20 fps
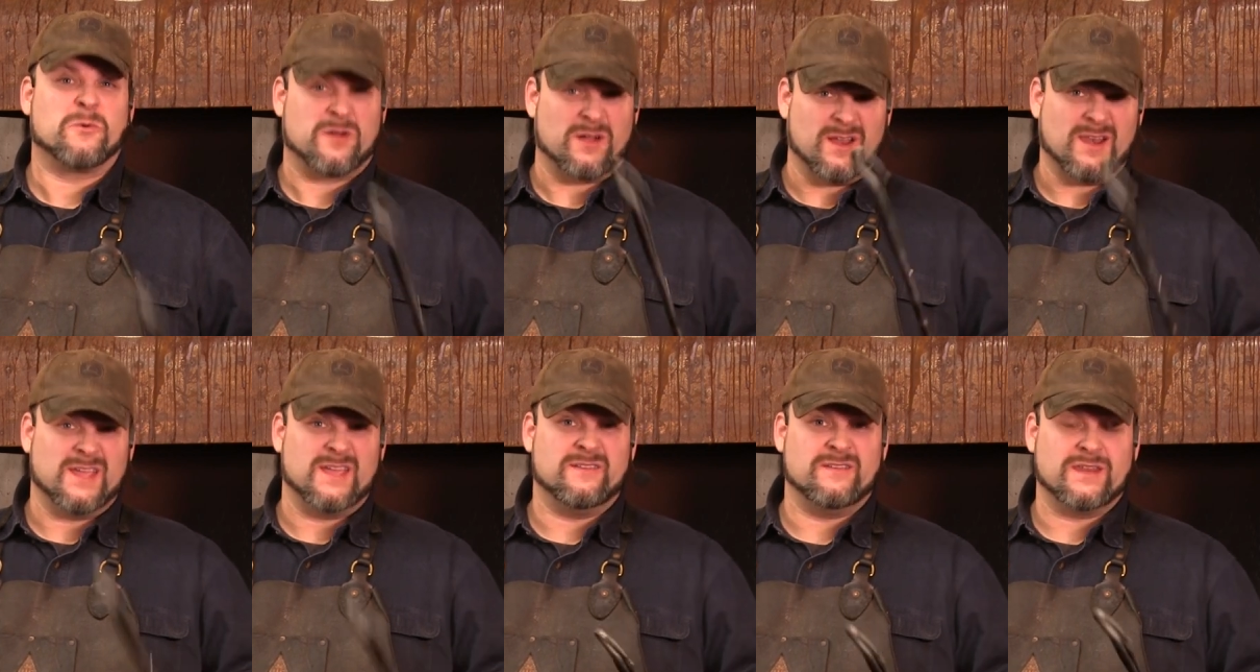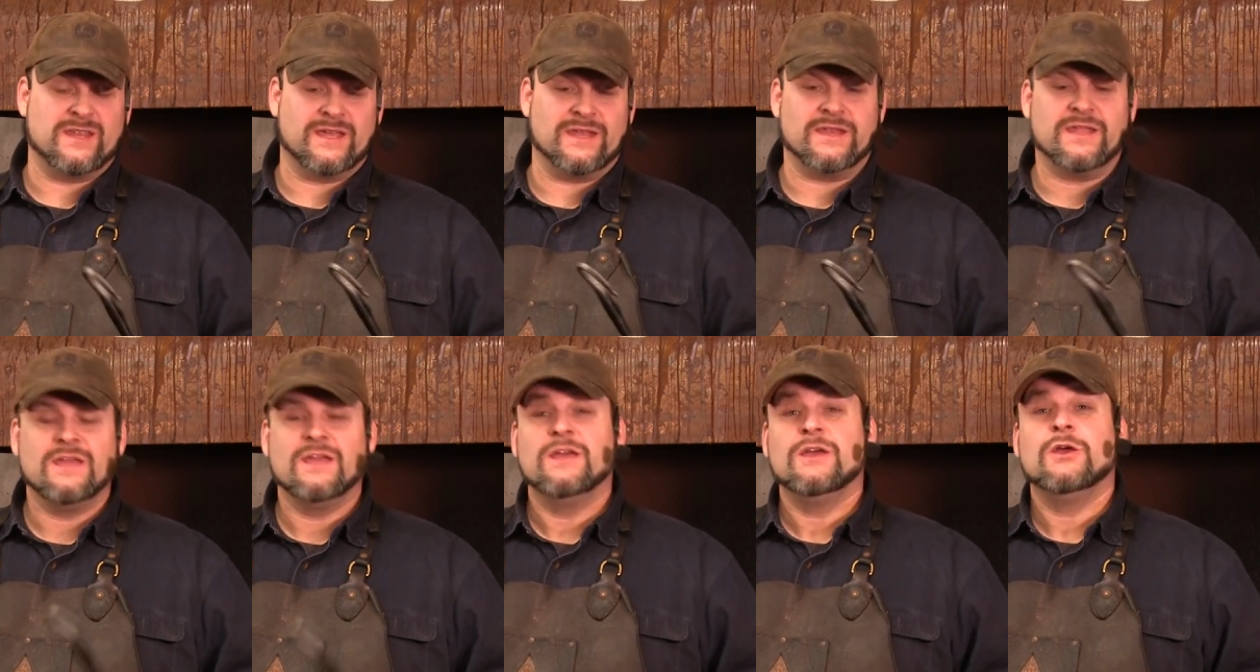we're going to leave it
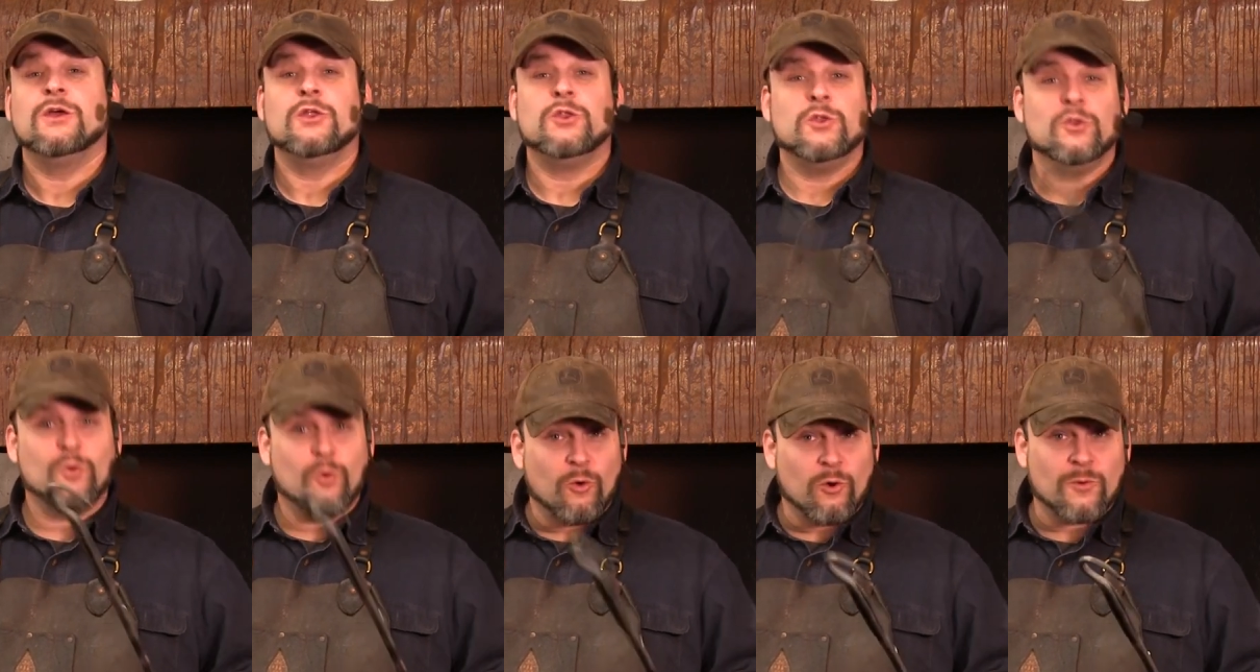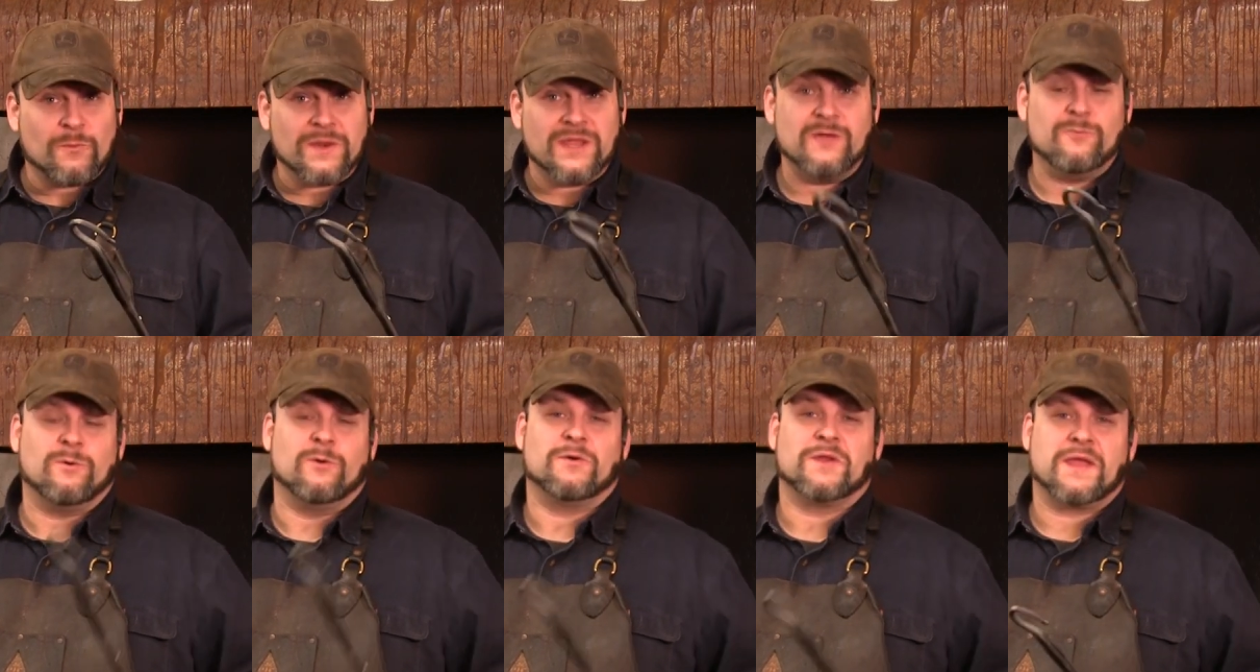in.
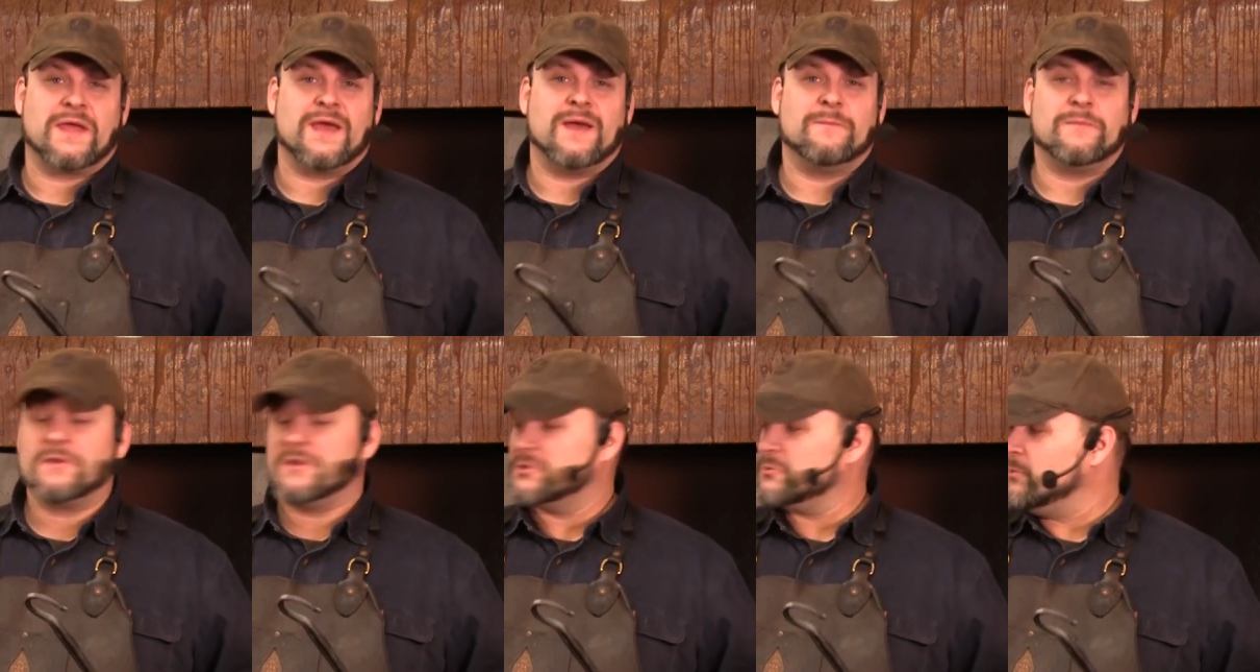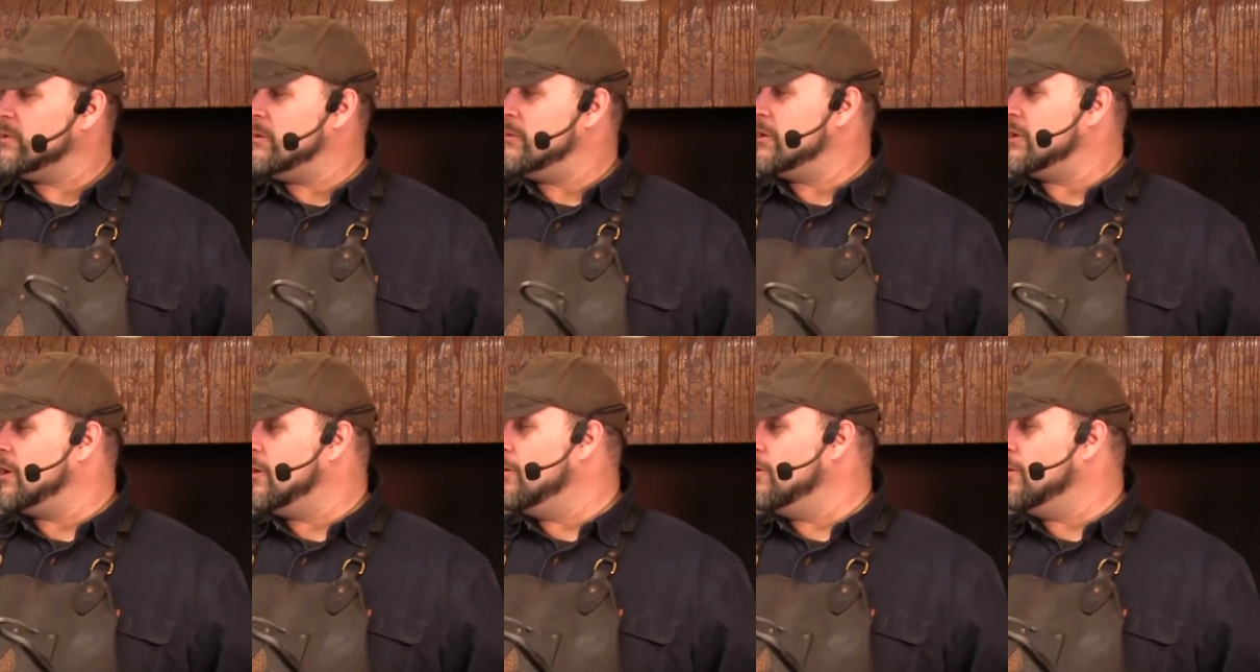Normally, what would happen is we would